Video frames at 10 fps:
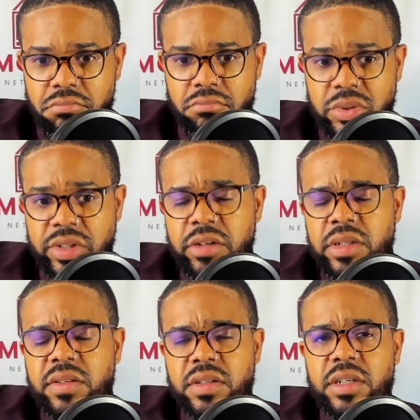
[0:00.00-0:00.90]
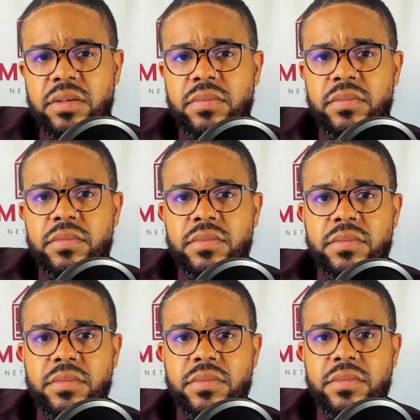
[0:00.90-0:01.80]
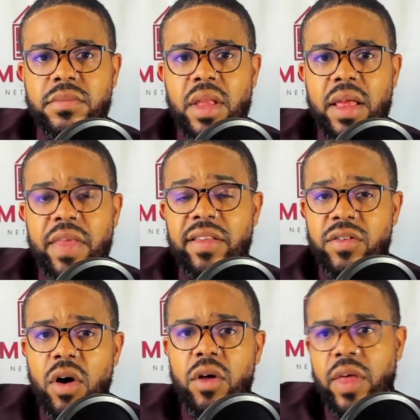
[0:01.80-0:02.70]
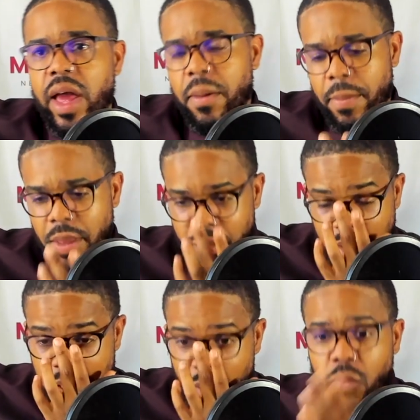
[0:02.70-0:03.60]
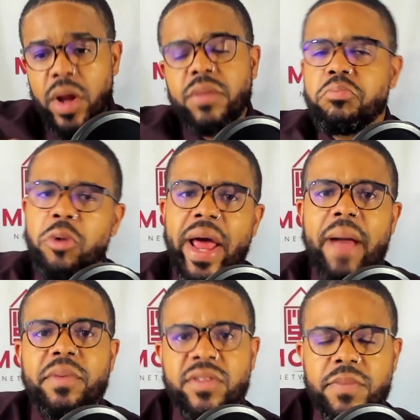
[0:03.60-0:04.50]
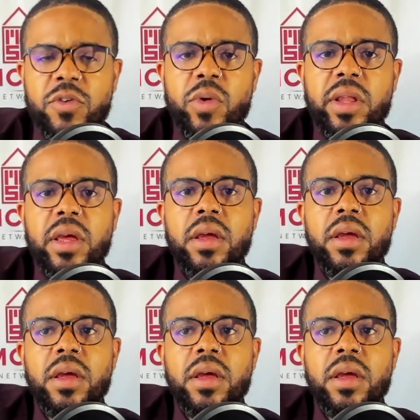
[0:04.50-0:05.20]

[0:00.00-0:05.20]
Seriously. They saw that. Now, what, what happened subsequently?